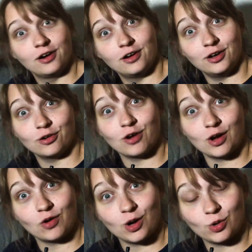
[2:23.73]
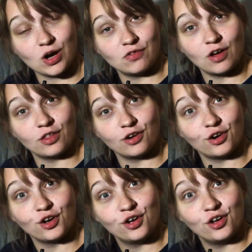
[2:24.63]
your great-great-grandfather,
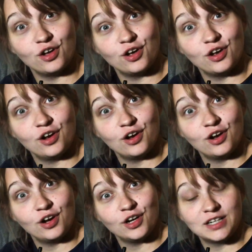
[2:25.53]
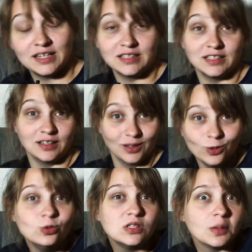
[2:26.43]
didn't
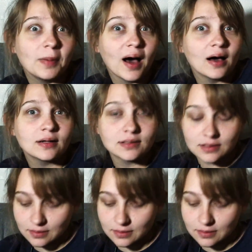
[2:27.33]
lose the box."